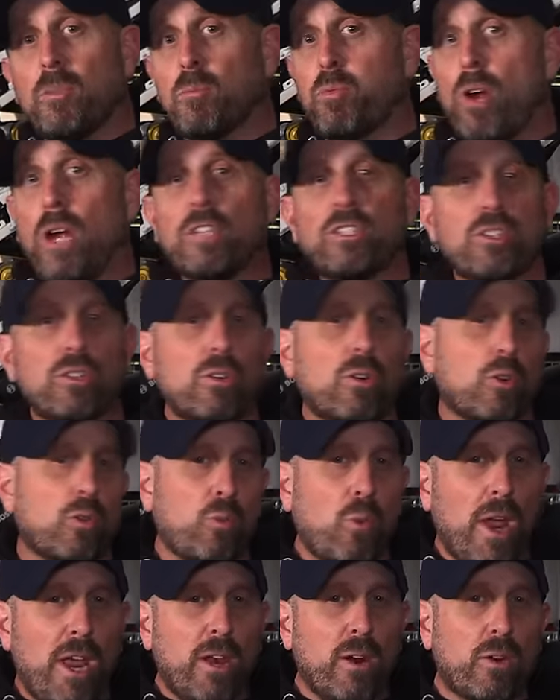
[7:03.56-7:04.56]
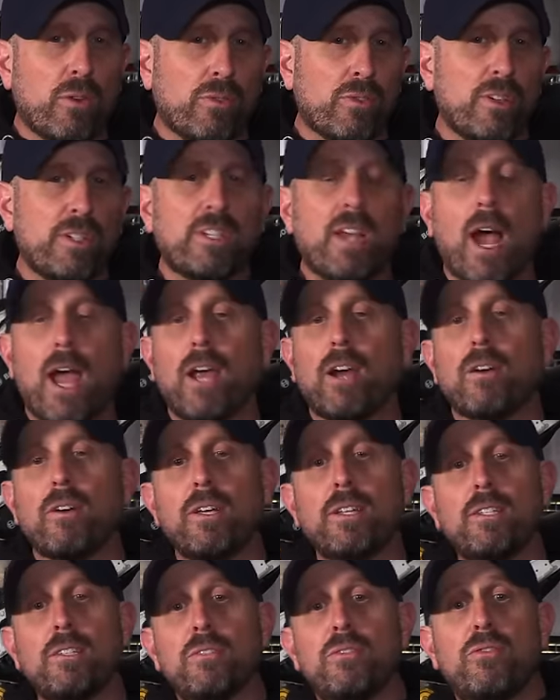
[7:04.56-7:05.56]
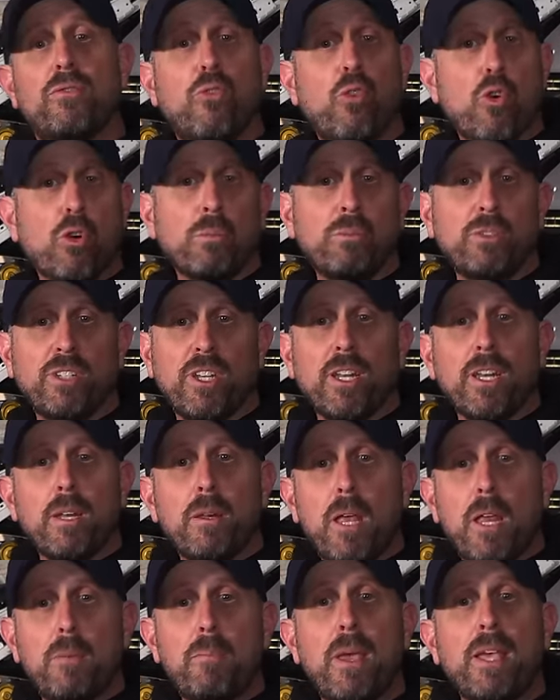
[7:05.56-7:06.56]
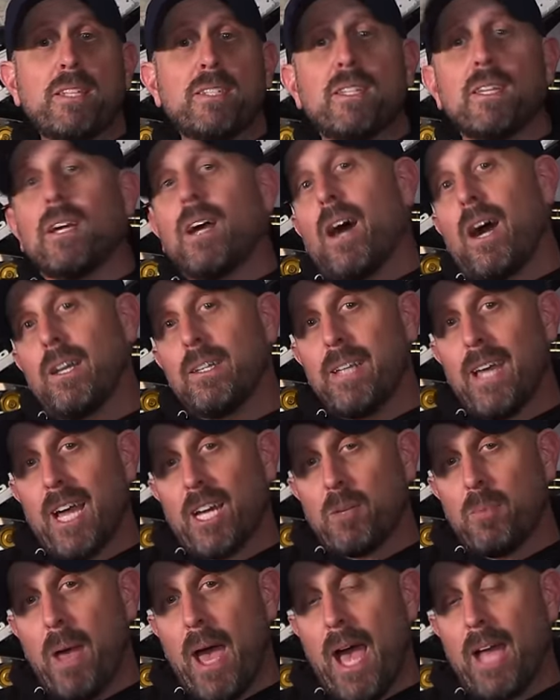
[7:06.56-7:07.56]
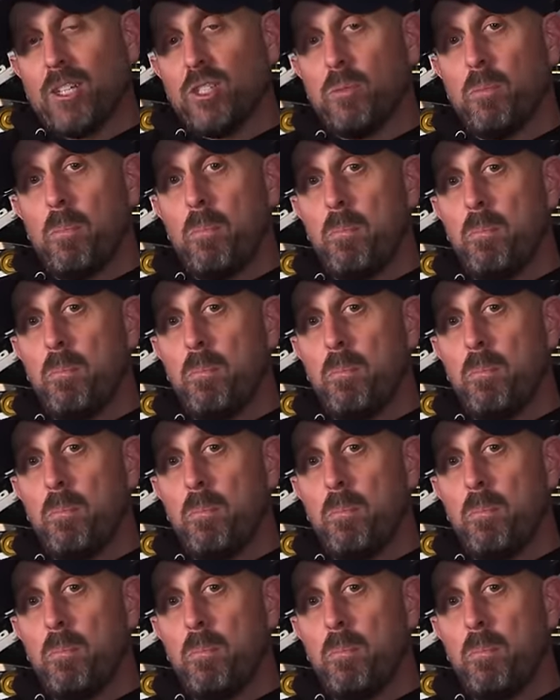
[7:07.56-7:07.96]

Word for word: in pressure or weight over a tire, it deforms it. It makes the contact patch